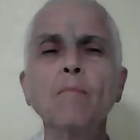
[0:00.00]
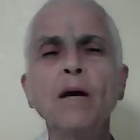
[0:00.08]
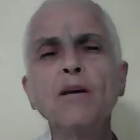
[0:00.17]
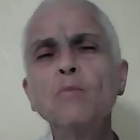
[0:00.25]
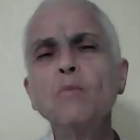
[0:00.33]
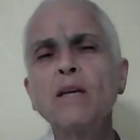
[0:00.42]
By
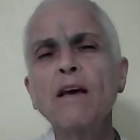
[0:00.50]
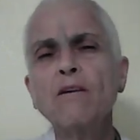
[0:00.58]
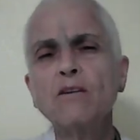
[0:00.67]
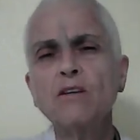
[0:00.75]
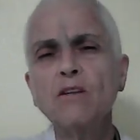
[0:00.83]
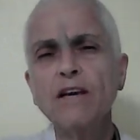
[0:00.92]
human
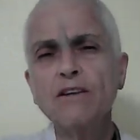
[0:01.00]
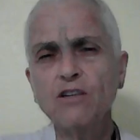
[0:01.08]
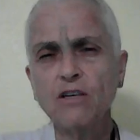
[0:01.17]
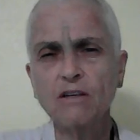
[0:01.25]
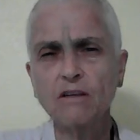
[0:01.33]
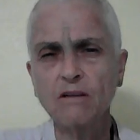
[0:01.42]

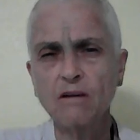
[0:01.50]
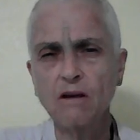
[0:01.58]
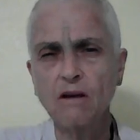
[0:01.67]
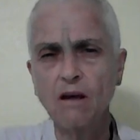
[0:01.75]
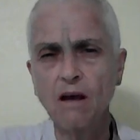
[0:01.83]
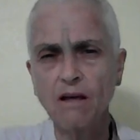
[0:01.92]
calculation,
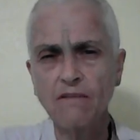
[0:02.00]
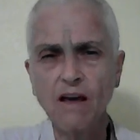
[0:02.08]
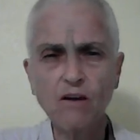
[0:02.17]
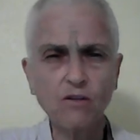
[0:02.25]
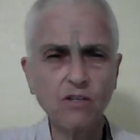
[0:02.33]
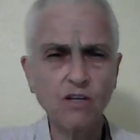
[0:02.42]

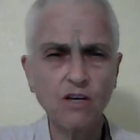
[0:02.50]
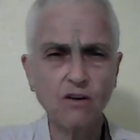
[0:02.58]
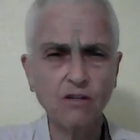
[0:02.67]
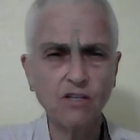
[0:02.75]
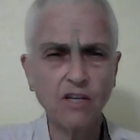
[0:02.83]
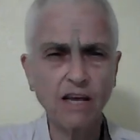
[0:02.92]
1,000
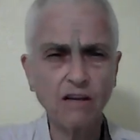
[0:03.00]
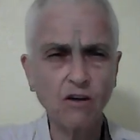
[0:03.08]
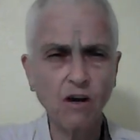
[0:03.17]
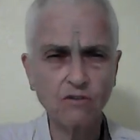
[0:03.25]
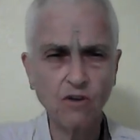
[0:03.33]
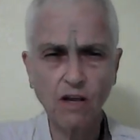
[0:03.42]
years taken
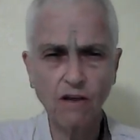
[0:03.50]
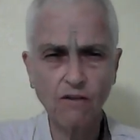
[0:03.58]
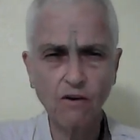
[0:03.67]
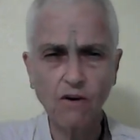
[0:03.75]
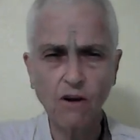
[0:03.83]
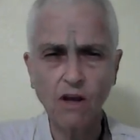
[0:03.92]

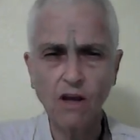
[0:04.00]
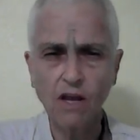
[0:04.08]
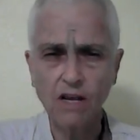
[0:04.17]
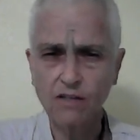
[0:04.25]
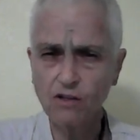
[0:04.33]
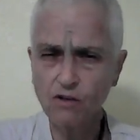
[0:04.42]
altogether
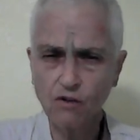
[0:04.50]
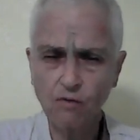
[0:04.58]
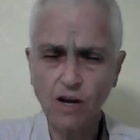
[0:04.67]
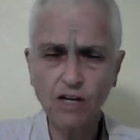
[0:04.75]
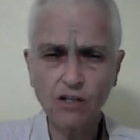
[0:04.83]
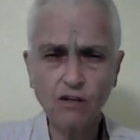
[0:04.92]
is the
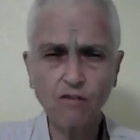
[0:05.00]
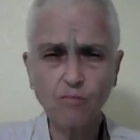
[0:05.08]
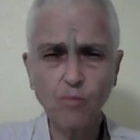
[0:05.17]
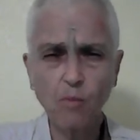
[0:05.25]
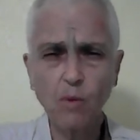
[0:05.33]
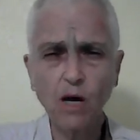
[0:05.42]
duration of
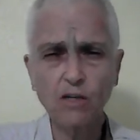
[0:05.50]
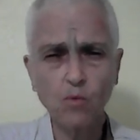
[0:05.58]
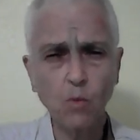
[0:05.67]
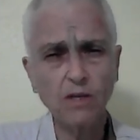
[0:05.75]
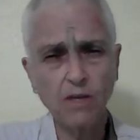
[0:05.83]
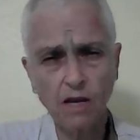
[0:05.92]
Brahma's
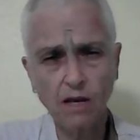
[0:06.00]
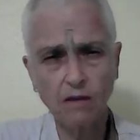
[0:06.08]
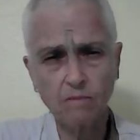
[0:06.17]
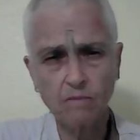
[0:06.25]
one day,